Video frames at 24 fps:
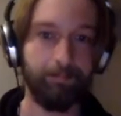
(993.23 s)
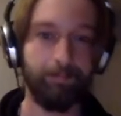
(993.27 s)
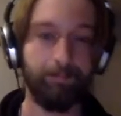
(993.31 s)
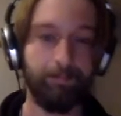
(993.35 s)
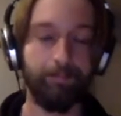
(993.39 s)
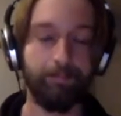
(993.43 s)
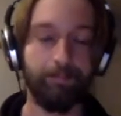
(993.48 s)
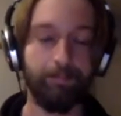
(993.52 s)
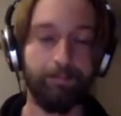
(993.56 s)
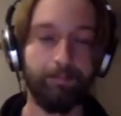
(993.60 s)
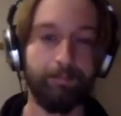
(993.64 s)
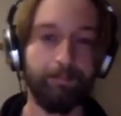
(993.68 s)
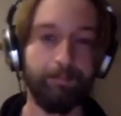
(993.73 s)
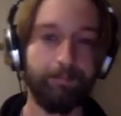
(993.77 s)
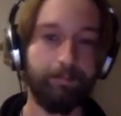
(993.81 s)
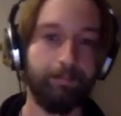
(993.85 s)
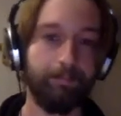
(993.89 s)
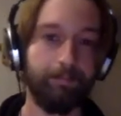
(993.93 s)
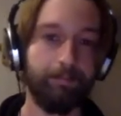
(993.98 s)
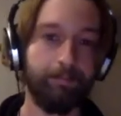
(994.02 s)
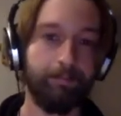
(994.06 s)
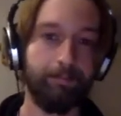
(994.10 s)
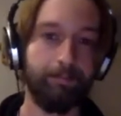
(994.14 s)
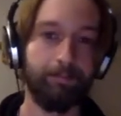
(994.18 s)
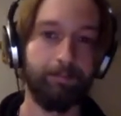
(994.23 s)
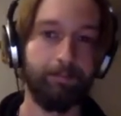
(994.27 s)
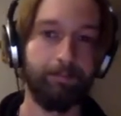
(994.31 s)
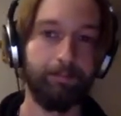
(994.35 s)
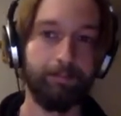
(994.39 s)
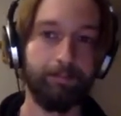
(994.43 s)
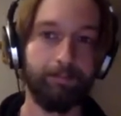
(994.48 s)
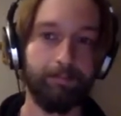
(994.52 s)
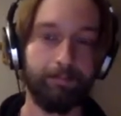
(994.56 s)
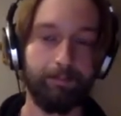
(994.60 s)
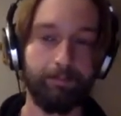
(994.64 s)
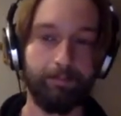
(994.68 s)

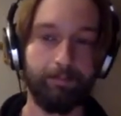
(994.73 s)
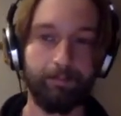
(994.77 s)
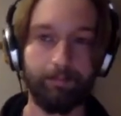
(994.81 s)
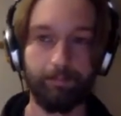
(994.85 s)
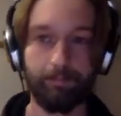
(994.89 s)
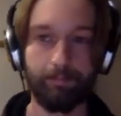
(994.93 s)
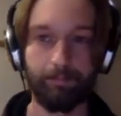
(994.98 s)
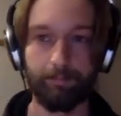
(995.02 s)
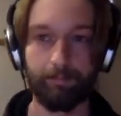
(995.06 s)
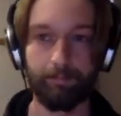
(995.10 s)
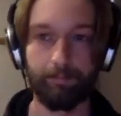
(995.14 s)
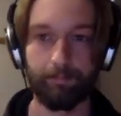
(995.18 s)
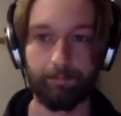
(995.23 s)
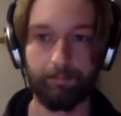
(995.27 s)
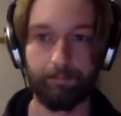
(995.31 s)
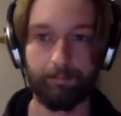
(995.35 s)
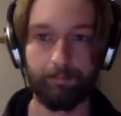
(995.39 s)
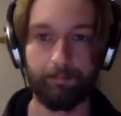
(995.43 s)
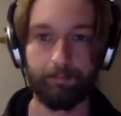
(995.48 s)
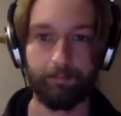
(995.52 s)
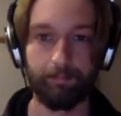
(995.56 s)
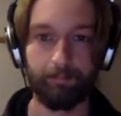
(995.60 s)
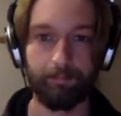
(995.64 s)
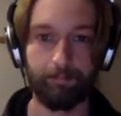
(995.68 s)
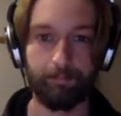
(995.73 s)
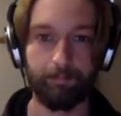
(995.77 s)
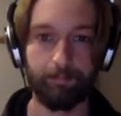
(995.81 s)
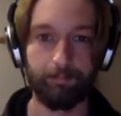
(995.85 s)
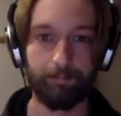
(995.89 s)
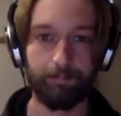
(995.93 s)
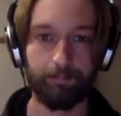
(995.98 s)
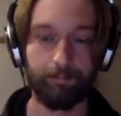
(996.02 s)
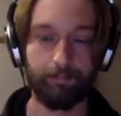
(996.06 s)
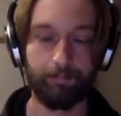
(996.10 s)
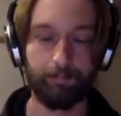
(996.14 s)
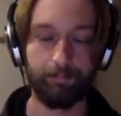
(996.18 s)

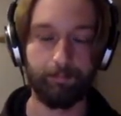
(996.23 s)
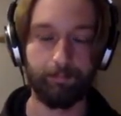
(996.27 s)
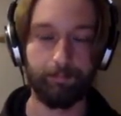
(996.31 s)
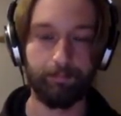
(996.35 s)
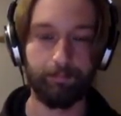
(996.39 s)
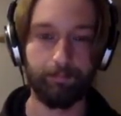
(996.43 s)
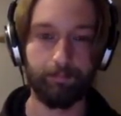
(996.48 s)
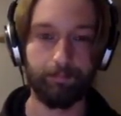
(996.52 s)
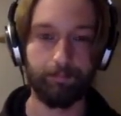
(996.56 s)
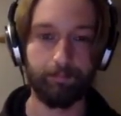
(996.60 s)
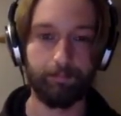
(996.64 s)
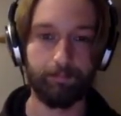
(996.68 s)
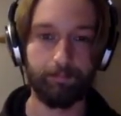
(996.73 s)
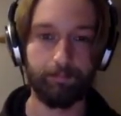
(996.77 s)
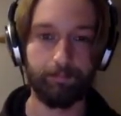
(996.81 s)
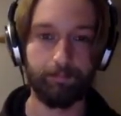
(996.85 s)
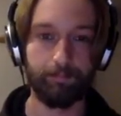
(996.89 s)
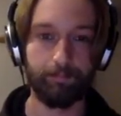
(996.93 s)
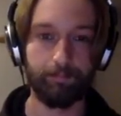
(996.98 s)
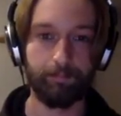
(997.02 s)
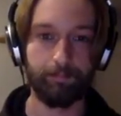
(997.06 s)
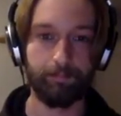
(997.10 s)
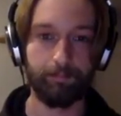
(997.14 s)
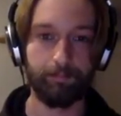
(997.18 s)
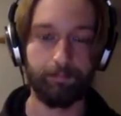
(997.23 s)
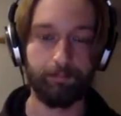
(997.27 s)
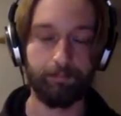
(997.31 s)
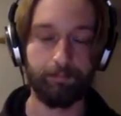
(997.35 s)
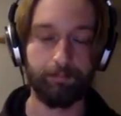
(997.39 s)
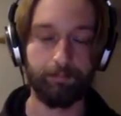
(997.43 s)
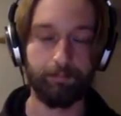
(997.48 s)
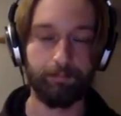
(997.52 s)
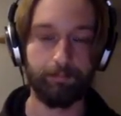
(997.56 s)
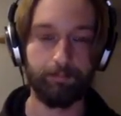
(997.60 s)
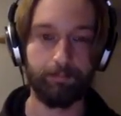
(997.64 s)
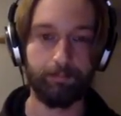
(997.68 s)

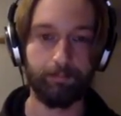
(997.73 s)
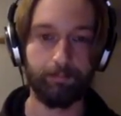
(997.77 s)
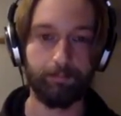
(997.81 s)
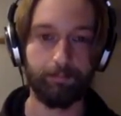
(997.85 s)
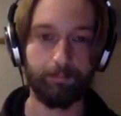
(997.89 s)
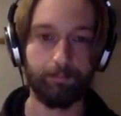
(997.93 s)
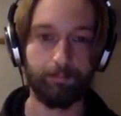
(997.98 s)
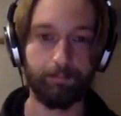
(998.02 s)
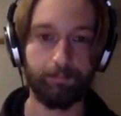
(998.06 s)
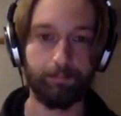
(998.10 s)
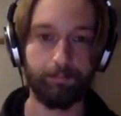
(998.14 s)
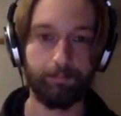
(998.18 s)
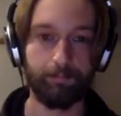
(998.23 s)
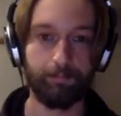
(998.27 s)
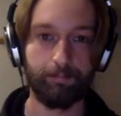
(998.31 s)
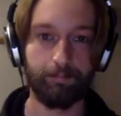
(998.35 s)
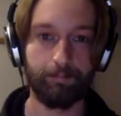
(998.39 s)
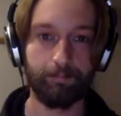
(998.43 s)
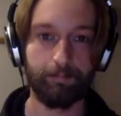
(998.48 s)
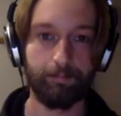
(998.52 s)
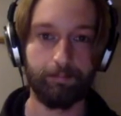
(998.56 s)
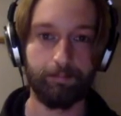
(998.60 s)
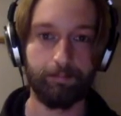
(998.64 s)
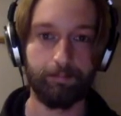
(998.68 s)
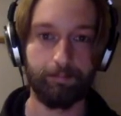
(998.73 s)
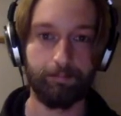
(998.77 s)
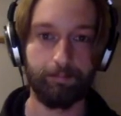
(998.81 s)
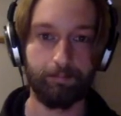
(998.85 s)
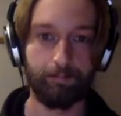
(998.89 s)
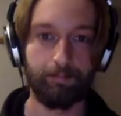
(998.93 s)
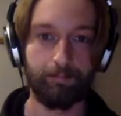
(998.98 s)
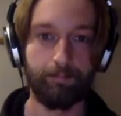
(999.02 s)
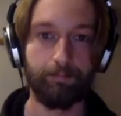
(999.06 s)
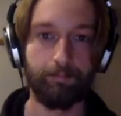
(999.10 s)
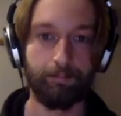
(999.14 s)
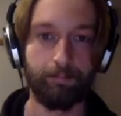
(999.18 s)

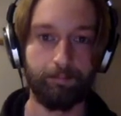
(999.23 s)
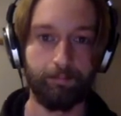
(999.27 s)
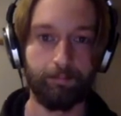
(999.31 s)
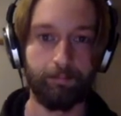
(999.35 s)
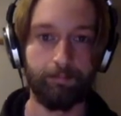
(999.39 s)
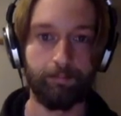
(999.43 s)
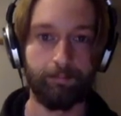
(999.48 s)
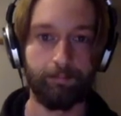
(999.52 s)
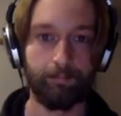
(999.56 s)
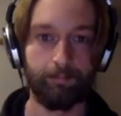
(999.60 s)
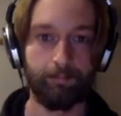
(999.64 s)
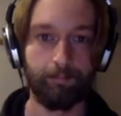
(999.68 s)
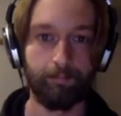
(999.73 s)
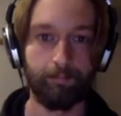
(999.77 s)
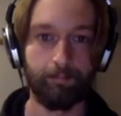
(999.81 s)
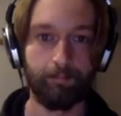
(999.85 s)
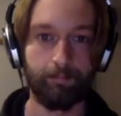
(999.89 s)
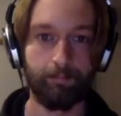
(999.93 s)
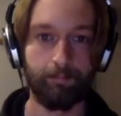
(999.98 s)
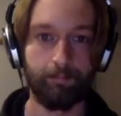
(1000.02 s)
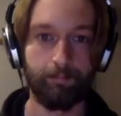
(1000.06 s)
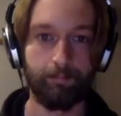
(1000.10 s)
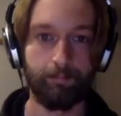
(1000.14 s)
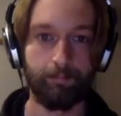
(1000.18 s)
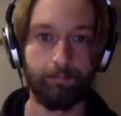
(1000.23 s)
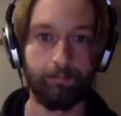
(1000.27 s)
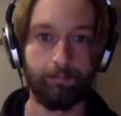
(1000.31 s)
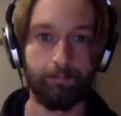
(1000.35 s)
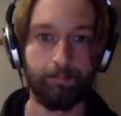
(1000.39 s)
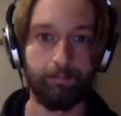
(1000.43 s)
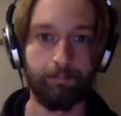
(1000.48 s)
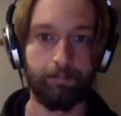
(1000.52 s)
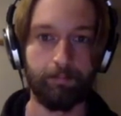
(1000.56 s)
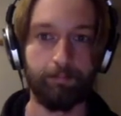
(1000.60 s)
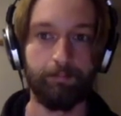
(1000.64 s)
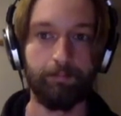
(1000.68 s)

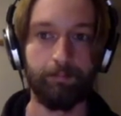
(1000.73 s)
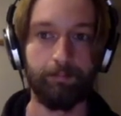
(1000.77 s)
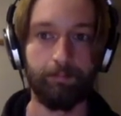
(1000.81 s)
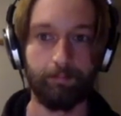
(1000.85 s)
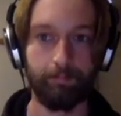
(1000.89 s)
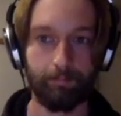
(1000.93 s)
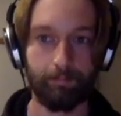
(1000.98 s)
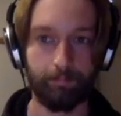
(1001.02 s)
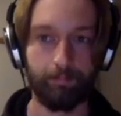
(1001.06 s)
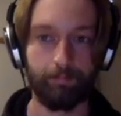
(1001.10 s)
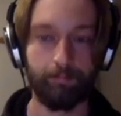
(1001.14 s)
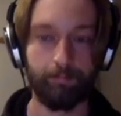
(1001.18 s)
This person isn't speaking.